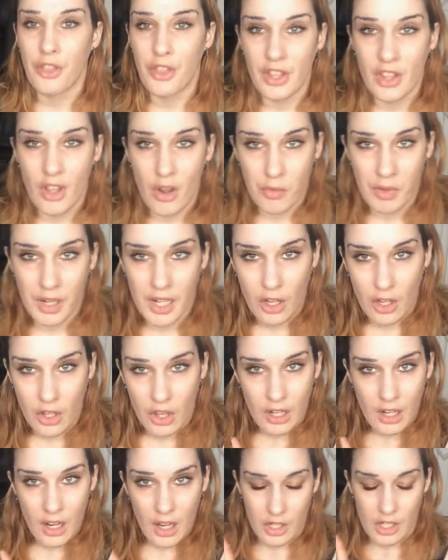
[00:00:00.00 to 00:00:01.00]
thing that are really good,
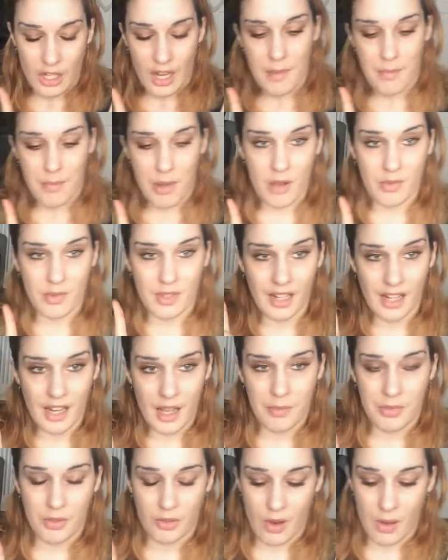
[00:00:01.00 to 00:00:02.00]
the Lush lip balms and
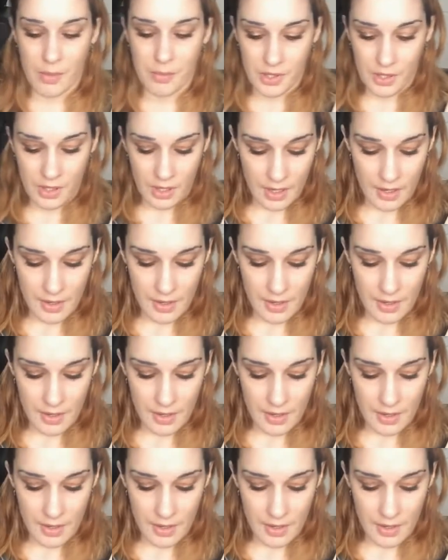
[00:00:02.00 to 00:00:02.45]
lip scrubs.